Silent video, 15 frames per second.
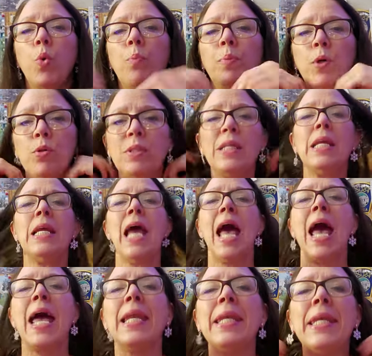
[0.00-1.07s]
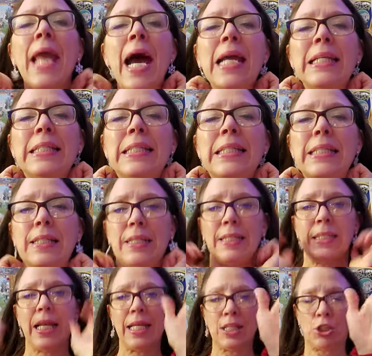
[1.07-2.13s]
boozy and nice,
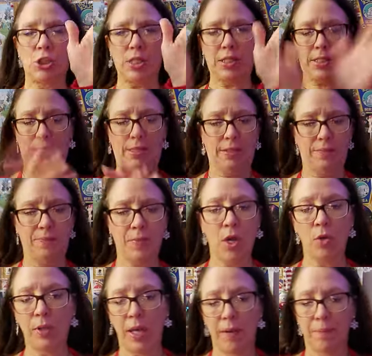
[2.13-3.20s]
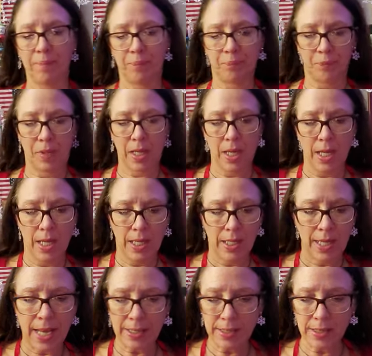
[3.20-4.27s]
delicious. Okay,
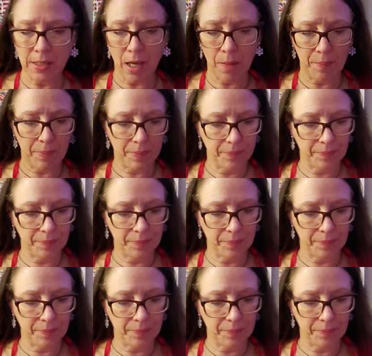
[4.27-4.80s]
next up.